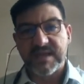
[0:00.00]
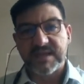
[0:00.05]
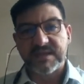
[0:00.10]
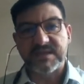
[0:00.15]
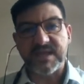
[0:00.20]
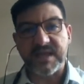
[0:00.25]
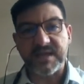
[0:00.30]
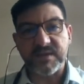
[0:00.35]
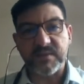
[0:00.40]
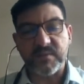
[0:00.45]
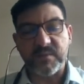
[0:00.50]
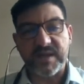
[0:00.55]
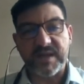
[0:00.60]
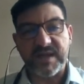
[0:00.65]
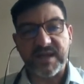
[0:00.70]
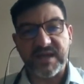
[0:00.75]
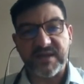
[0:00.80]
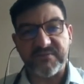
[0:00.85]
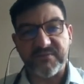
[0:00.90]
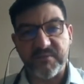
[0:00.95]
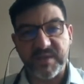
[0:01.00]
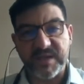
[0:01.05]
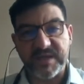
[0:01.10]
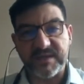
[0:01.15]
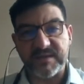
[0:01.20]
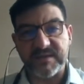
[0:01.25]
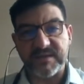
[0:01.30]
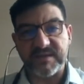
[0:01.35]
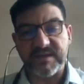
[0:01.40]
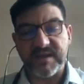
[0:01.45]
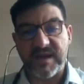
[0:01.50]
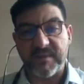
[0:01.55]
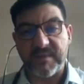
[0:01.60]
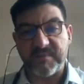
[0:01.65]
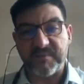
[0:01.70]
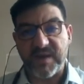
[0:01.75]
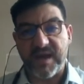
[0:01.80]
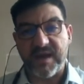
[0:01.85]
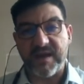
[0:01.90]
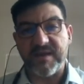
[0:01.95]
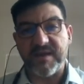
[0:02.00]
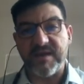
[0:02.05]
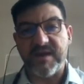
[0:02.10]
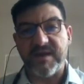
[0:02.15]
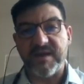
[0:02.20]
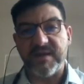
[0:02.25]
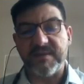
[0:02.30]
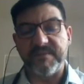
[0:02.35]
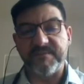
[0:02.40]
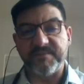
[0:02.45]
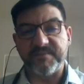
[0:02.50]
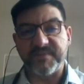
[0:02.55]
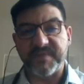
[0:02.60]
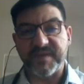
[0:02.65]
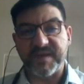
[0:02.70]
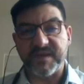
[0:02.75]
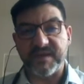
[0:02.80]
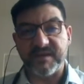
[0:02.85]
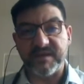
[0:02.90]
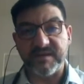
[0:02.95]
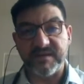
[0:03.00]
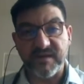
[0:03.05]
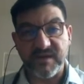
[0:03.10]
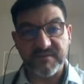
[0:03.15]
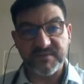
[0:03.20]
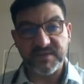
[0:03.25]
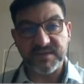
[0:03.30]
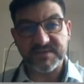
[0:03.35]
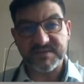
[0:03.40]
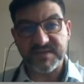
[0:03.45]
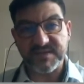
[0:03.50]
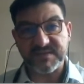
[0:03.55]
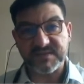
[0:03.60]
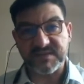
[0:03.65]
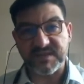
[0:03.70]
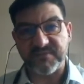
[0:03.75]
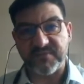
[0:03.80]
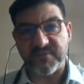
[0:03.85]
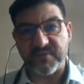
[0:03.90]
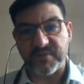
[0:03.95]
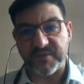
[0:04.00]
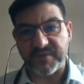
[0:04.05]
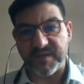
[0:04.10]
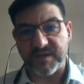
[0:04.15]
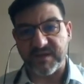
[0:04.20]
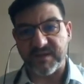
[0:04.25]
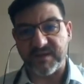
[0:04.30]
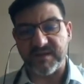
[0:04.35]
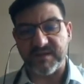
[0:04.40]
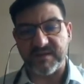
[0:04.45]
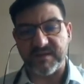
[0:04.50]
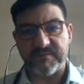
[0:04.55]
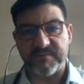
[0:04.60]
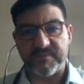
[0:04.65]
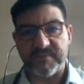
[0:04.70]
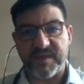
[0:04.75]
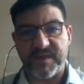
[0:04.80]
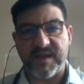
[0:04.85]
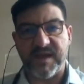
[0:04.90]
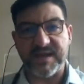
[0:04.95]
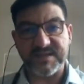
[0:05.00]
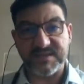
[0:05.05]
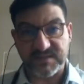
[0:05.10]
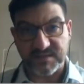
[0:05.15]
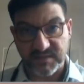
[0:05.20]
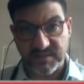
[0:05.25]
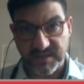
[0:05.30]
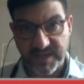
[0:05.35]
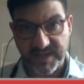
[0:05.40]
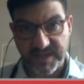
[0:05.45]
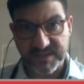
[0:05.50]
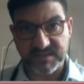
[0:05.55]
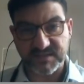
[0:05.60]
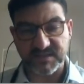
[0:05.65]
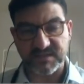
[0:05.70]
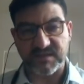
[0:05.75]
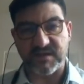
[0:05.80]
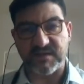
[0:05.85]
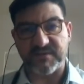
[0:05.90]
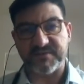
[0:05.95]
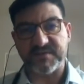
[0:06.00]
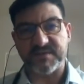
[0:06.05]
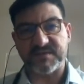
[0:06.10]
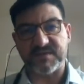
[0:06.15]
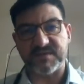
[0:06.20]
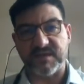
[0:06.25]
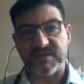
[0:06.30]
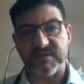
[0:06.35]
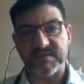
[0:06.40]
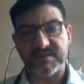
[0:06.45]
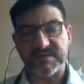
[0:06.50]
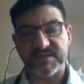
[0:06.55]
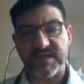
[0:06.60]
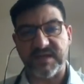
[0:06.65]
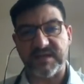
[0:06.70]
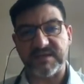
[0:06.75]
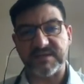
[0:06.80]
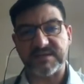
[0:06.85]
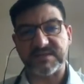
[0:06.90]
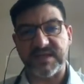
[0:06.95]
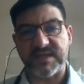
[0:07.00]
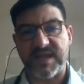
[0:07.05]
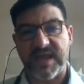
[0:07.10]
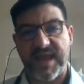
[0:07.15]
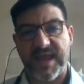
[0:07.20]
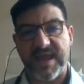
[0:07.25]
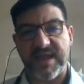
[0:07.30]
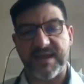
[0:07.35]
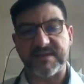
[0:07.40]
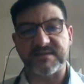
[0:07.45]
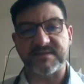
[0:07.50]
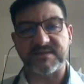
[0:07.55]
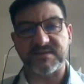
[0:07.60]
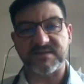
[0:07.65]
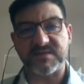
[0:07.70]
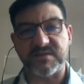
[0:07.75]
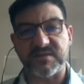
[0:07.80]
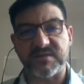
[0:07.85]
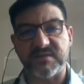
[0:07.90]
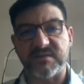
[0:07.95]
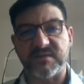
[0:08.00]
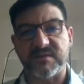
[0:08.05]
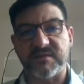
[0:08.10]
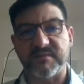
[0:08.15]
Then we have been apply a novel system for the isolation of single cells and to